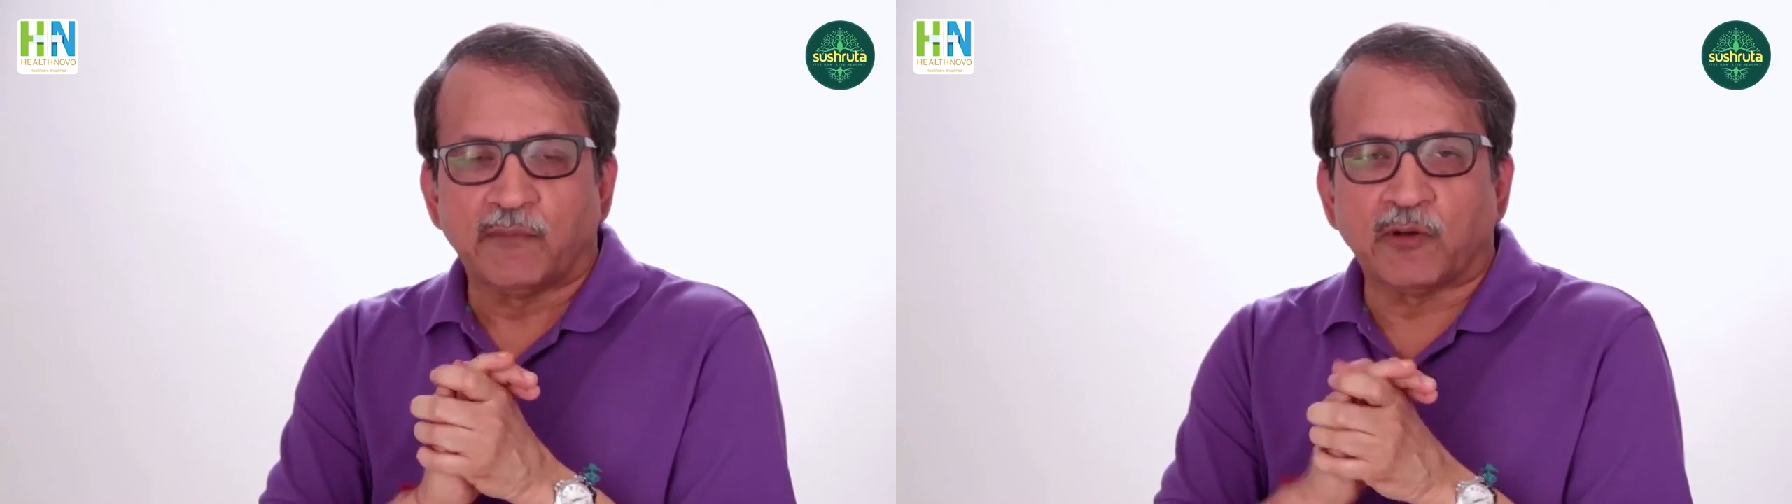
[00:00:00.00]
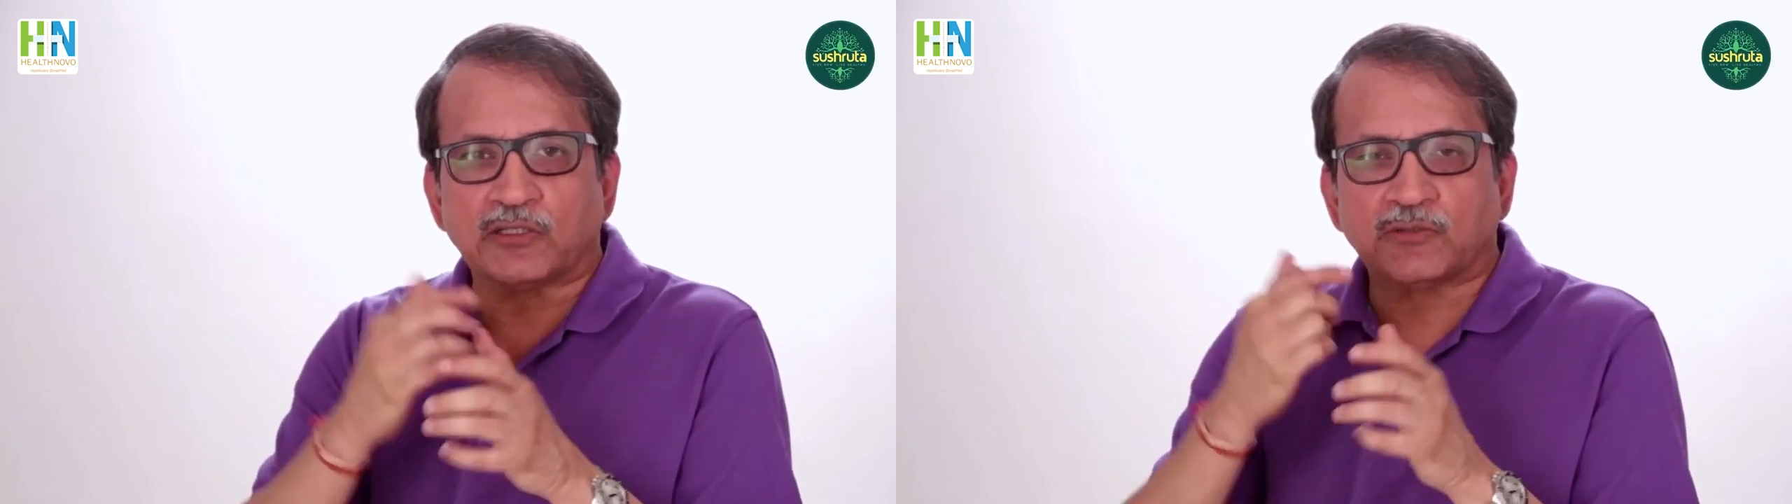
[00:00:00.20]

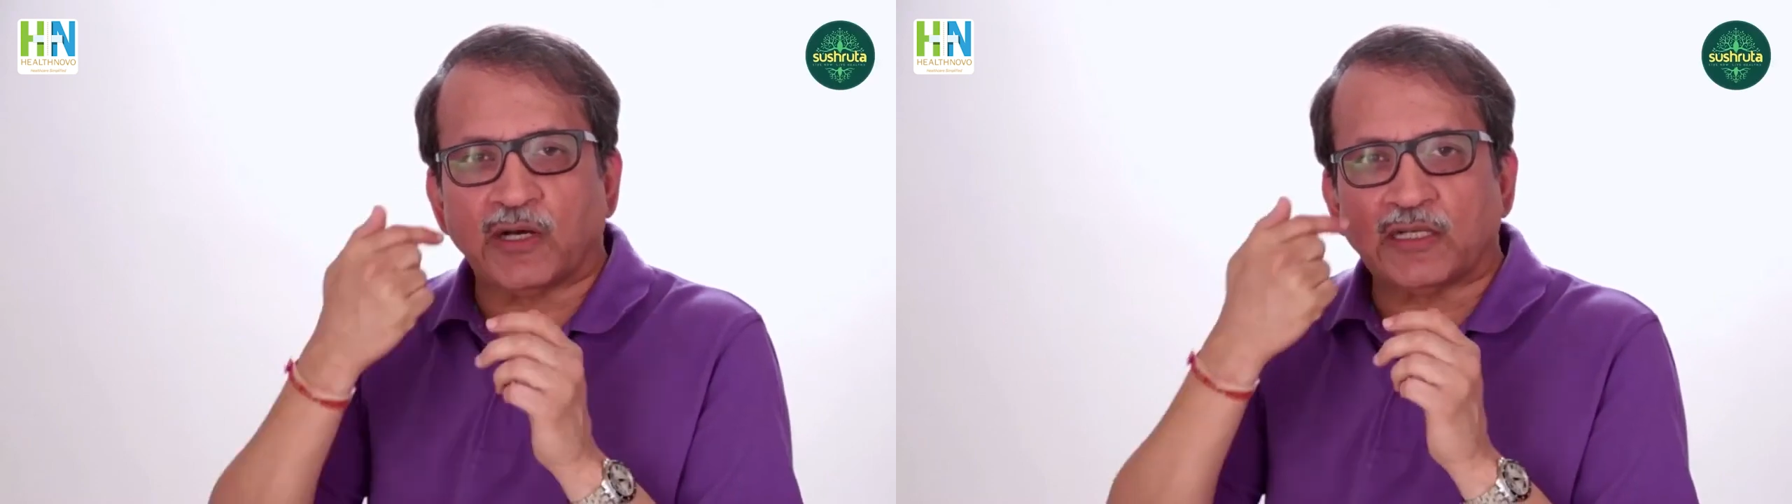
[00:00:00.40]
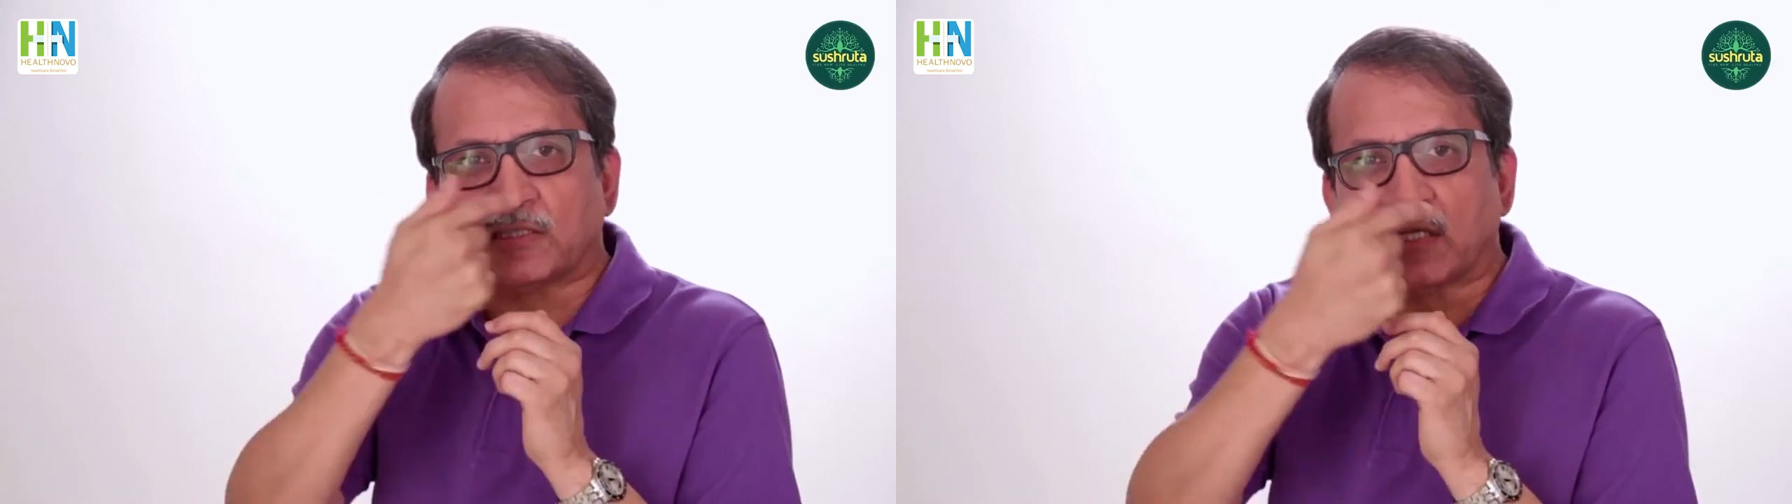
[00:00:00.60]
Because
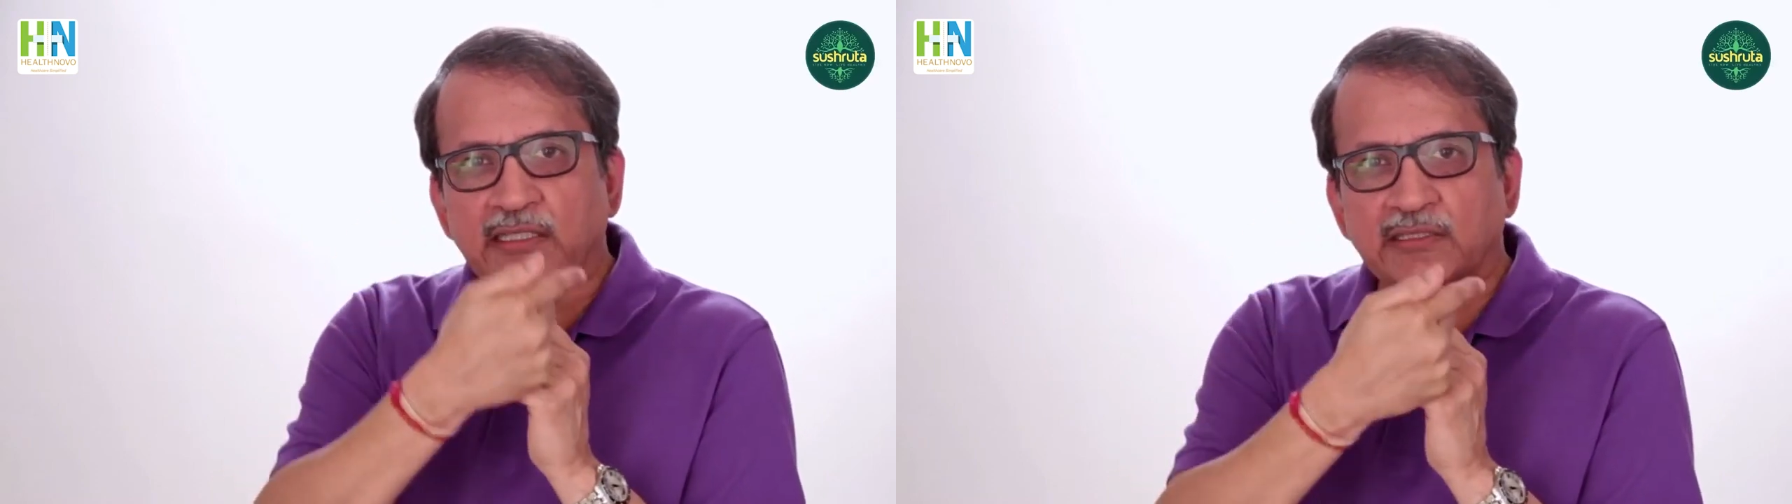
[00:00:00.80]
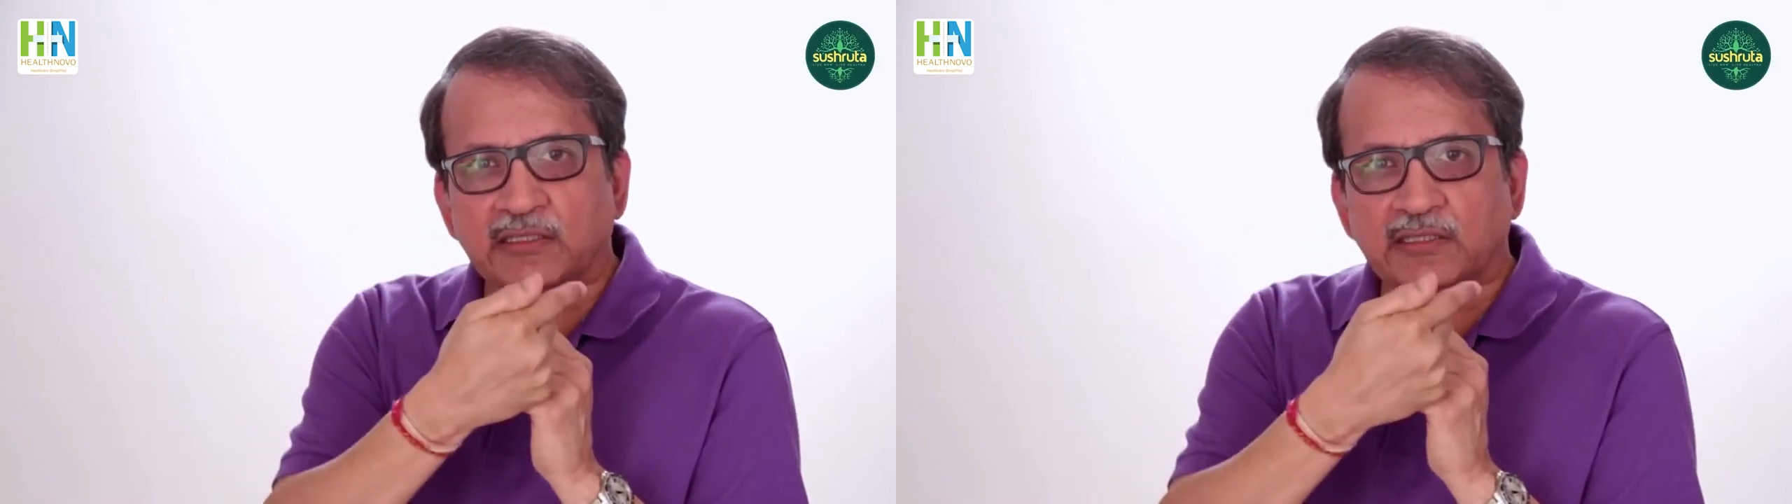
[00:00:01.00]
one
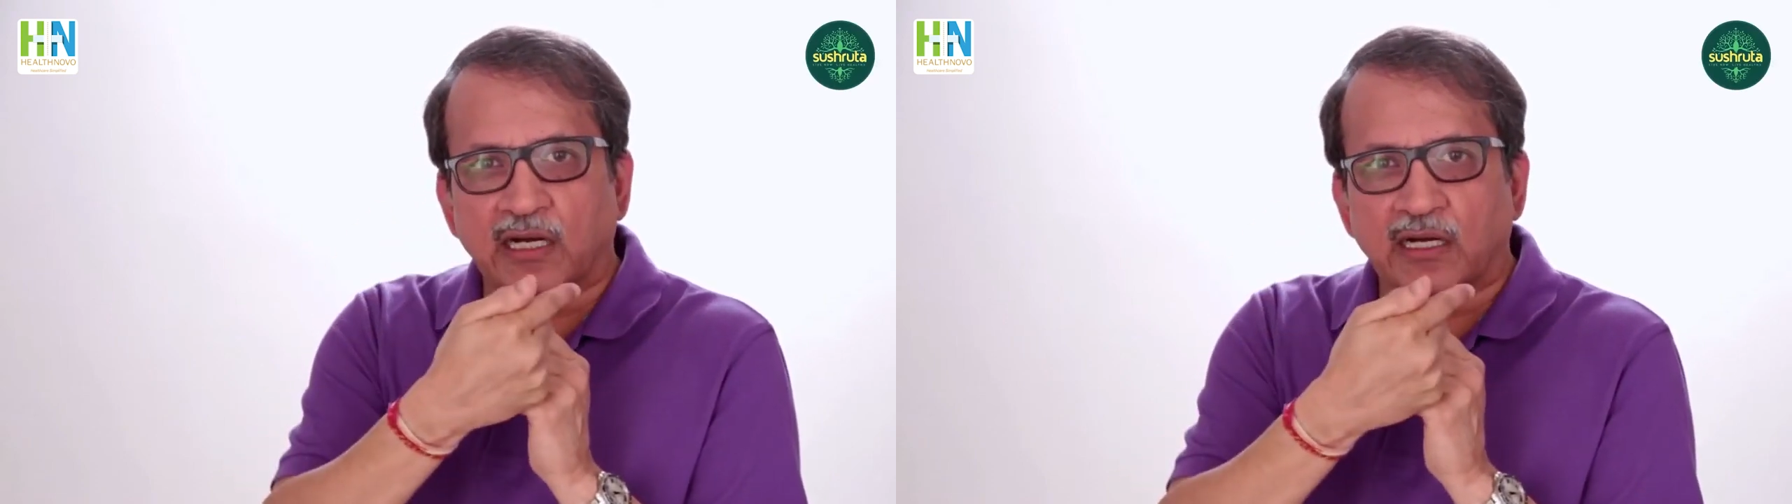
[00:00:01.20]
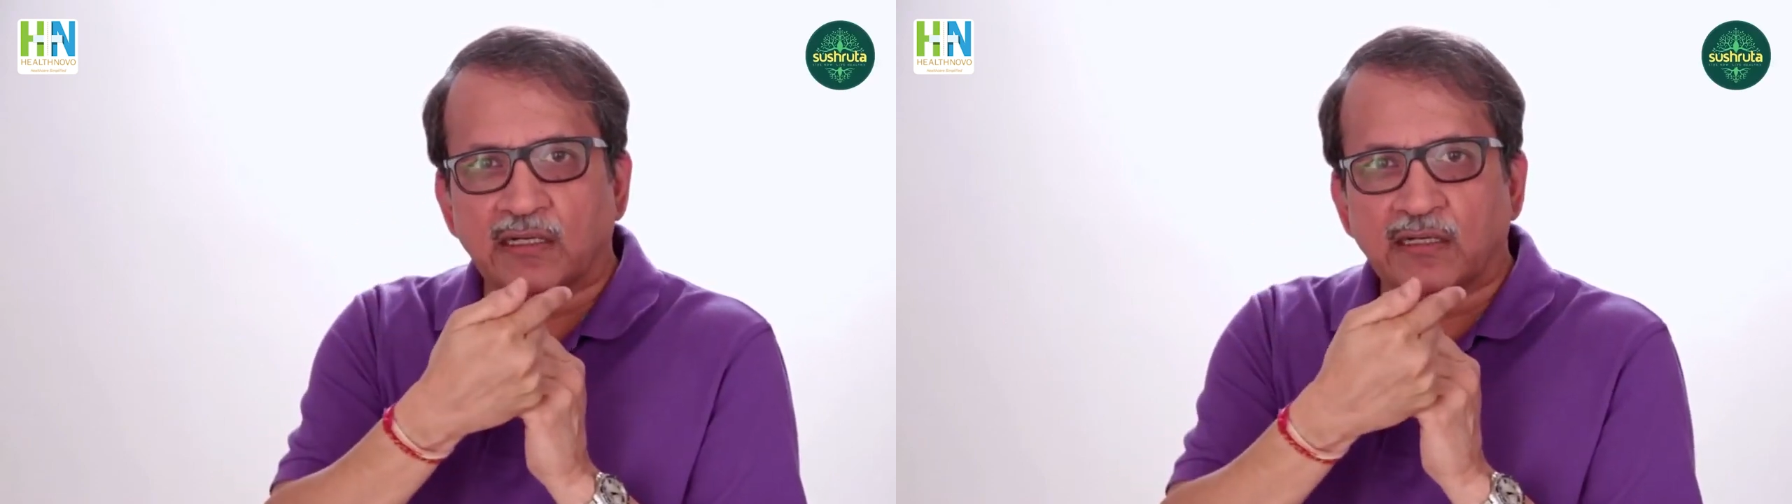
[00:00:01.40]
side is the
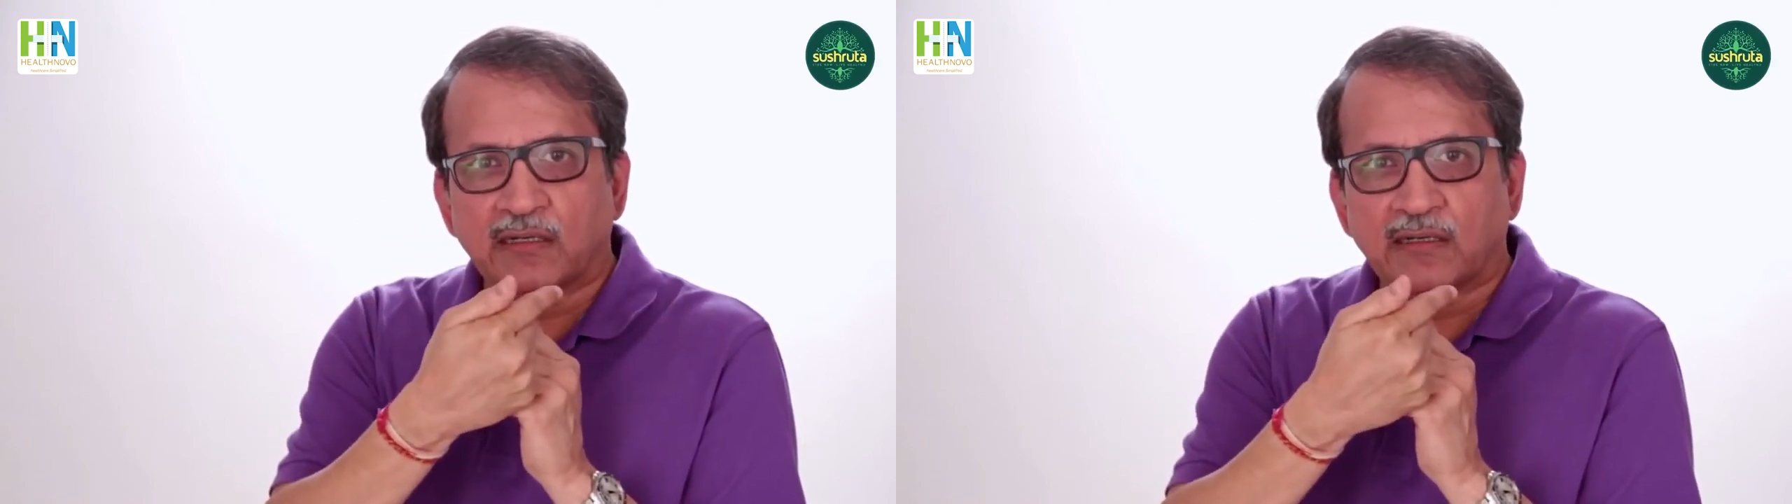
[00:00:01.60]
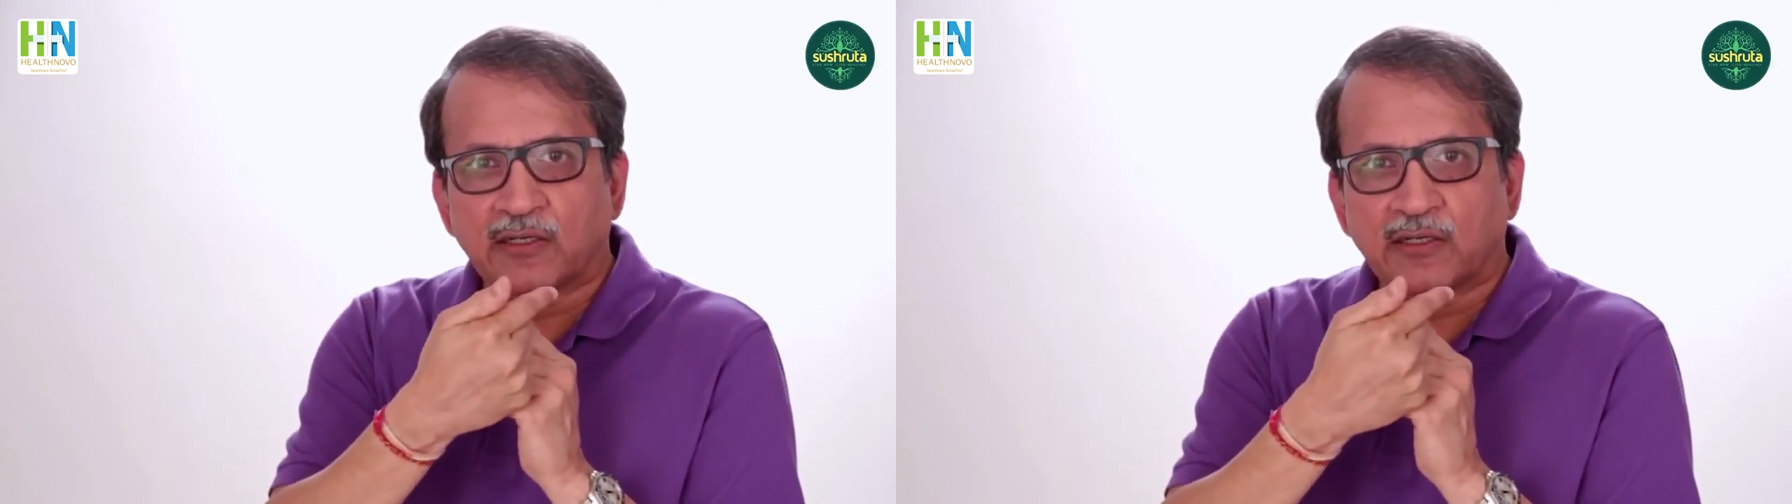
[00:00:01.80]
tongue,